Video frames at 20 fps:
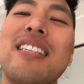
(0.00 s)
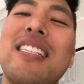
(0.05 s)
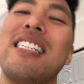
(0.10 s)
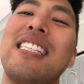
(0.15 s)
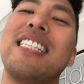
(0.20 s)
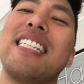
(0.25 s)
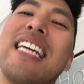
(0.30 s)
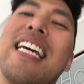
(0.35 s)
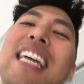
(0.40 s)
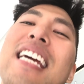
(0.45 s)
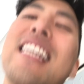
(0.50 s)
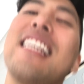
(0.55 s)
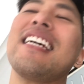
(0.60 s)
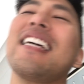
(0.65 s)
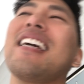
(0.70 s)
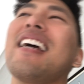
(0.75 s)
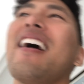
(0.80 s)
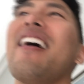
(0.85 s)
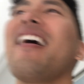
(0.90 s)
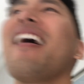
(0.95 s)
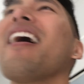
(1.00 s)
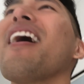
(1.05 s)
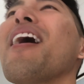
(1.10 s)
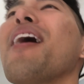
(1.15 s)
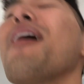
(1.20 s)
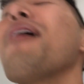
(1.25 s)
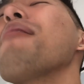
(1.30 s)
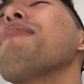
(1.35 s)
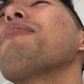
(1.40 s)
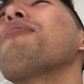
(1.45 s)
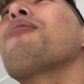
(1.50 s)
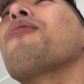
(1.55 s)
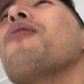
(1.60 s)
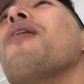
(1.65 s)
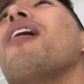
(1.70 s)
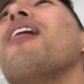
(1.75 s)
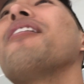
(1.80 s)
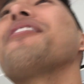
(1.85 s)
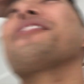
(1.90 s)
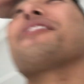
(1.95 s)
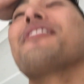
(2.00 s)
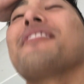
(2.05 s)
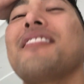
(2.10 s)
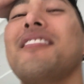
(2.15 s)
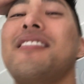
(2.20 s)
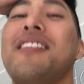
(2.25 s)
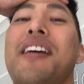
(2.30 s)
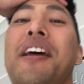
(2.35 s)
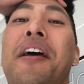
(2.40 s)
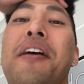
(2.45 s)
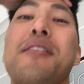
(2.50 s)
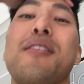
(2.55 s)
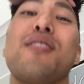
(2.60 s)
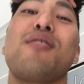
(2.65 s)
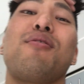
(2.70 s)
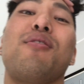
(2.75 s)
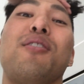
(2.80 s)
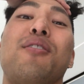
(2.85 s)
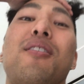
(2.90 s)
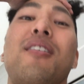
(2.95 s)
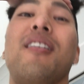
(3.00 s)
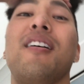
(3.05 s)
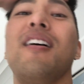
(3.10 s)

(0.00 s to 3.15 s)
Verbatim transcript: a dating app while you're on the dance floor